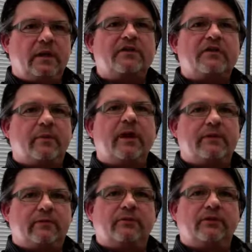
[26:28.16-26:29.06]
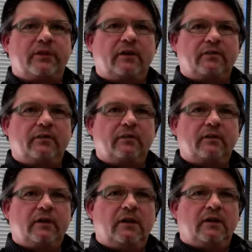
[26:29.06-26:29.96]
Yeah, it's the behavioural stuff.
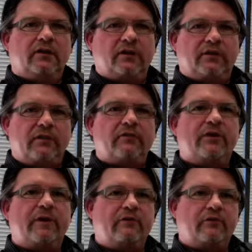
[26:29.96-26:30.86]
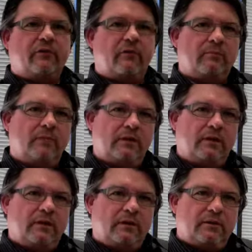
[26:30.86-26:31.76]
So it's everything from
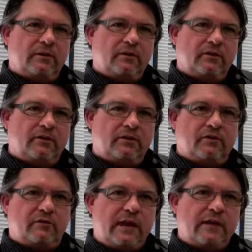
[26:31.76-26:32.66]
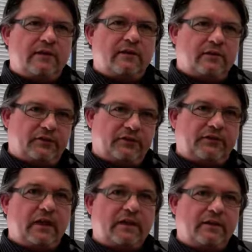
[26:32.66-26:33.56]
creating,
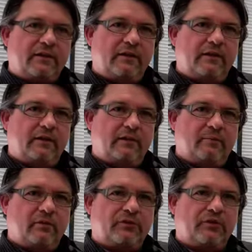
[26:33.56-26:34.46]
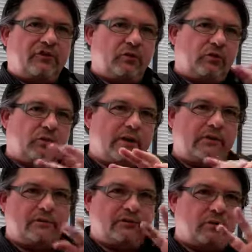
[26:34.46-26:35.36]
starting the process all the way
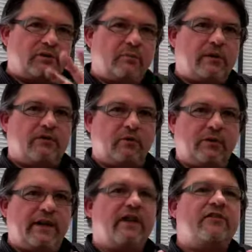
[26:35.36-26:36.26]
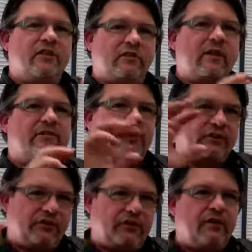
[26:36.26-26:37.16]
through to what you might call the
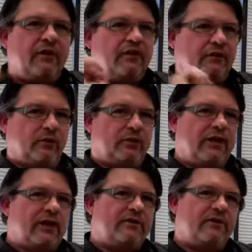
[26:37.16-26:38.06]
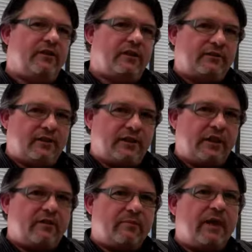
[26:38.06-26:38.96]
ethnographics, the looking at
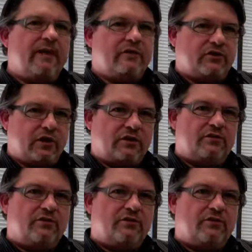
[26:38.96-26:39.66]
how the behaviour changes.